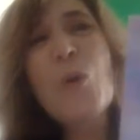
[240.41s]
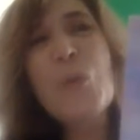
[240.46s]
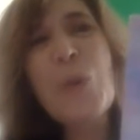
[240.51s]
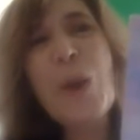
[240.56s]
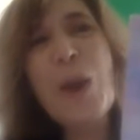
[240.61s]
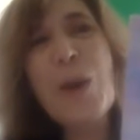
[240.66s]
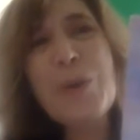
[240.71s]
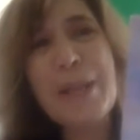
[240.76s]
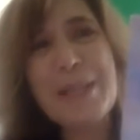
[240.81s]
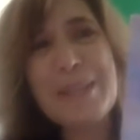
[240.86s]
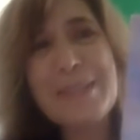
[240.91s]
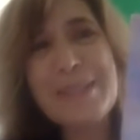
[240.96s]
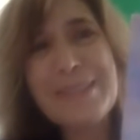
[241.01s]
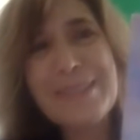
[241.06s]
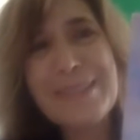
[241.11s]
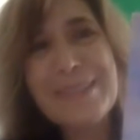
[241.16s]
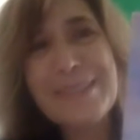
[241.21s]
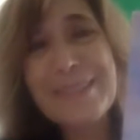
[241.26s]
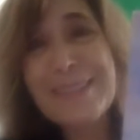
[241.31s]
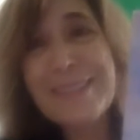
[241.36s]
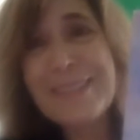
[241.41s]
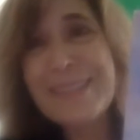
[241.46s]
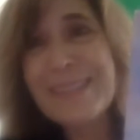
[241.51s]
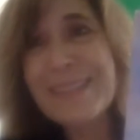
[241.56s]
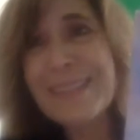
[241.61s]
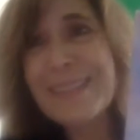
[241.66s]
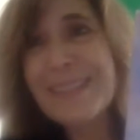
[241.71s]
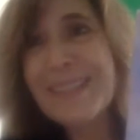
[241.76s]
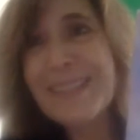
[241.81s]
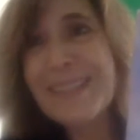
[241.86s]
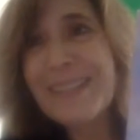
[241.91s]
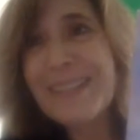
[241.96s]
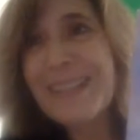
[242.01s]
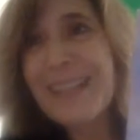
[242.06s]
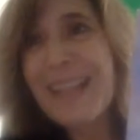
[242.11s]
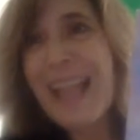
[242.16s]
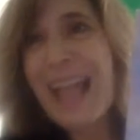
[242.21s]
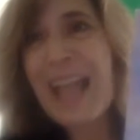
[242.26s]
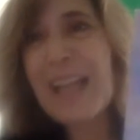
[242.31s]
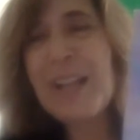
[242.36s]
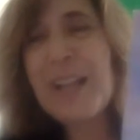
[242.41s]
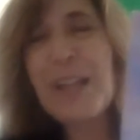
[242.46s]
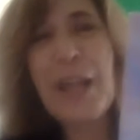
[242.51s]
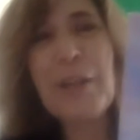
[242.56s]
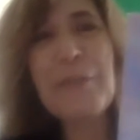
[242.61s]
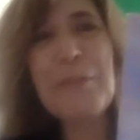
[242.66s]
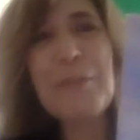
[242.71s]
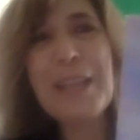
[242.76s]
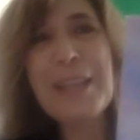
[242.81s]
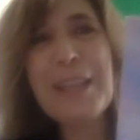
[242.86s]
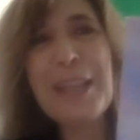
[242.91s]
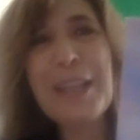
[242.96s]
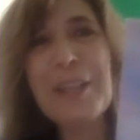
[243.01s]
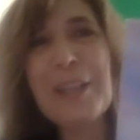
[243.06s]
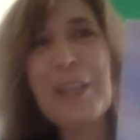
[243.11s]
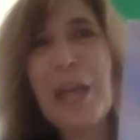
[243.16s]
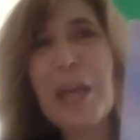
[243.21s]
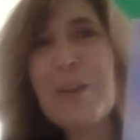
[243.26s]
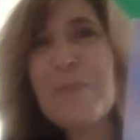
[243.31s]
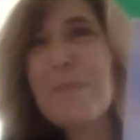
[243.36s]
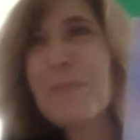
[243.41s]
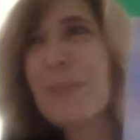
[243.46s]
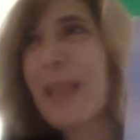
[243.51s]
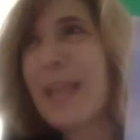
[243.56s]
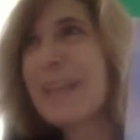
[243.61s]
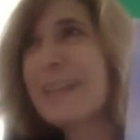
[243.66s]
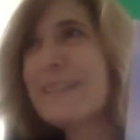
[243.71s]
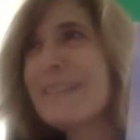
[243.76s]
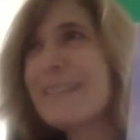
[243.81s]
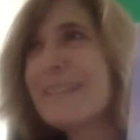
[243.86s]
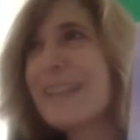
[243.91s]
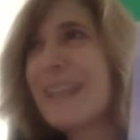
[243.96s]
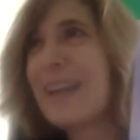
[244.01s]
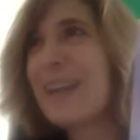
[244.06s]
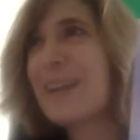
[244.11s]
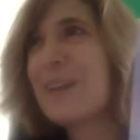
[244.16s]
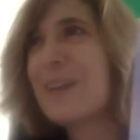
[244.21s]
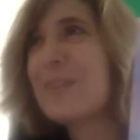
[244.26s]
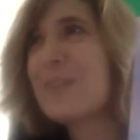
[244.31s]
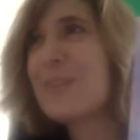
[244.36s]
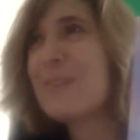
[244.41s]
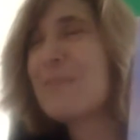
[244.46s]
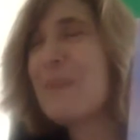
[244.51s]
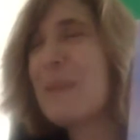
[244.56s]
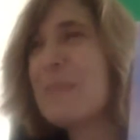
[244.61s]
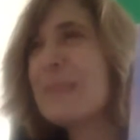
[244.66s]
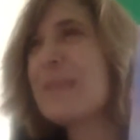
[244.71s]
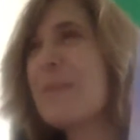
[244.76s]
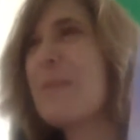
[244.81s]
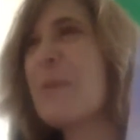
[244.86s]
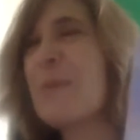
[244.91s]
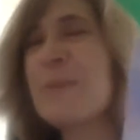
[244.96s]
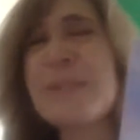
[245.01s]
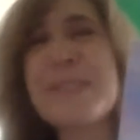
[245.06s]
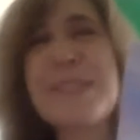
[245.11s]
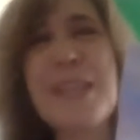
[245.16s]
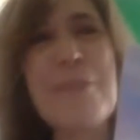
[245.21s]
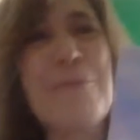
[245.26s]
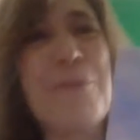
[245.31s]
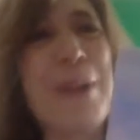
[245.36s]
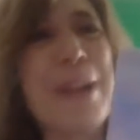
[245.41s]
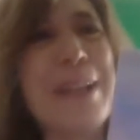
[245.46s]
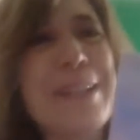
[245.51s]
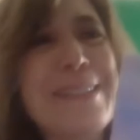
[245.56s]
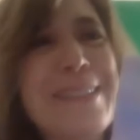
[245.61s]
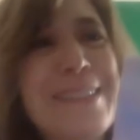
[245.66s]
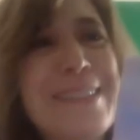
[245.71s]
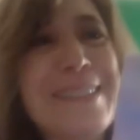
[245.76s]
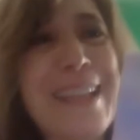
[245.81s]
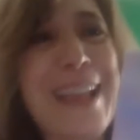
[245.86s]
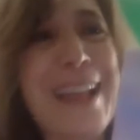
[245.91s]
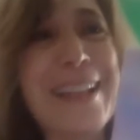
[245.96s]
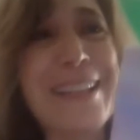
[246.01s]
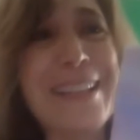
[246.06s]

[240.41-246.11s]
wrote it? And then I would get like a lot of blank stares, and maybe someone would say Francis Scott